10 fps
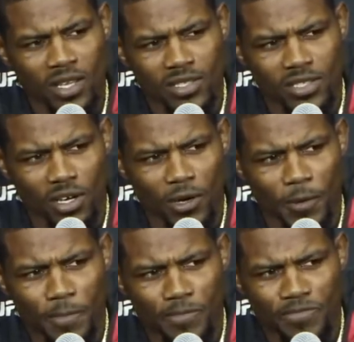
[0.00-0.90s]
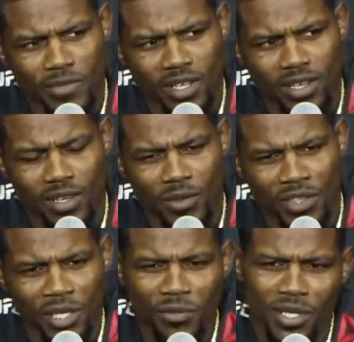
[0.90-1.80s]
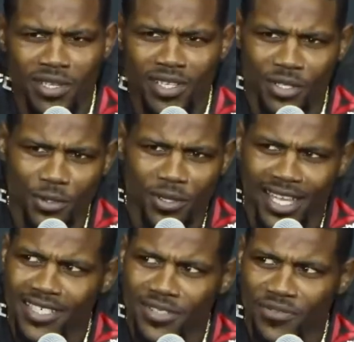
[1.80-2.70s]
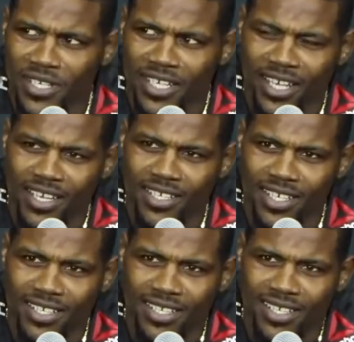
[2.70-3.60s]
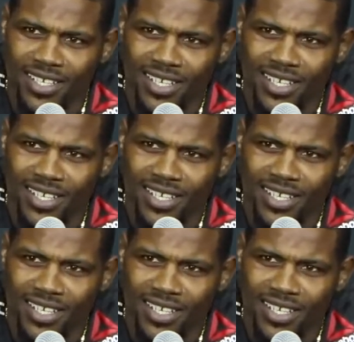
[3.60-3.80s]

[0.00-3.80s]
So then when the dude lands the freaking head kick,